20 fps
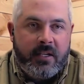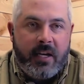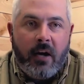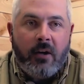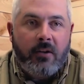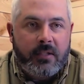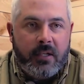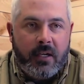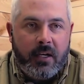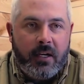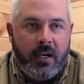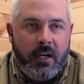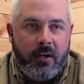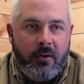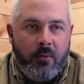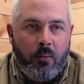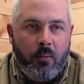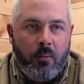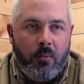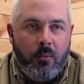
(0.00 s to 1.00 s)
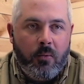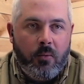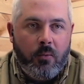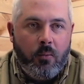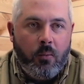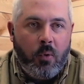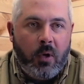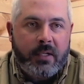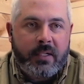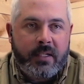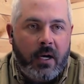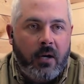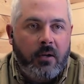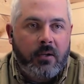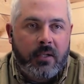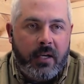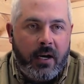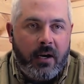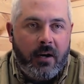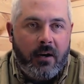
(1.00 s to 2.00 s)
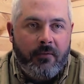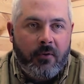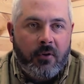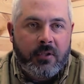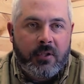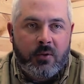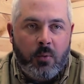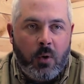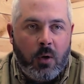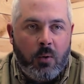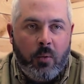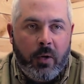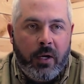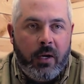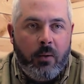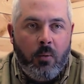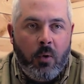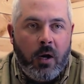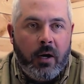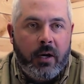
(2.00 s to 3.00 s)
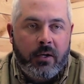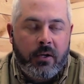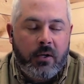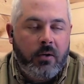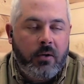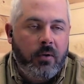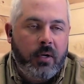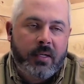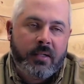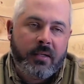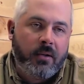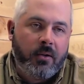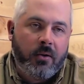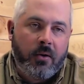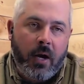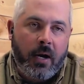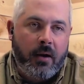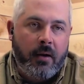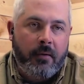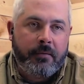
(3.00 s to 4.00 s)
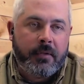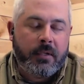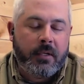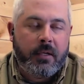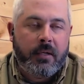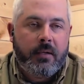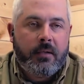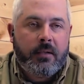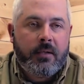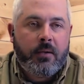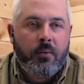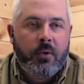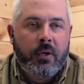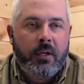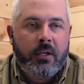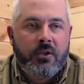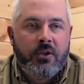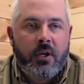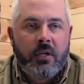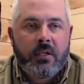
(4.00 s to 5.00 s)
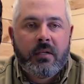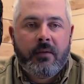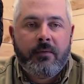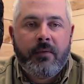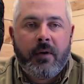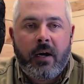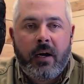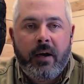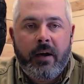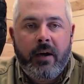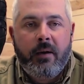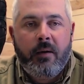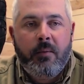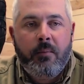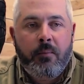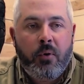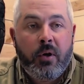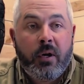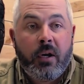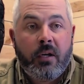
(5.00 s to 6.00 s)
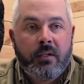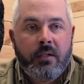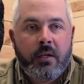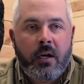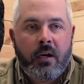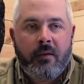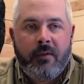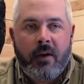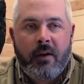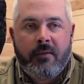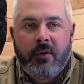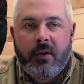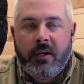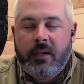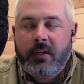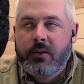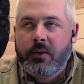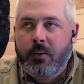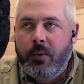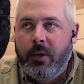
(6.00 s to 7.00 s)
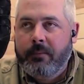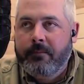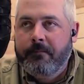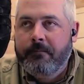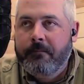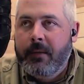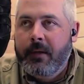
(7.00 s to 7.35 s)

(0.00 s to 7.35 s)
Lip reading: delta in what's out there versus what we want to do isn't great enough to really justify putting a ton of effort into it.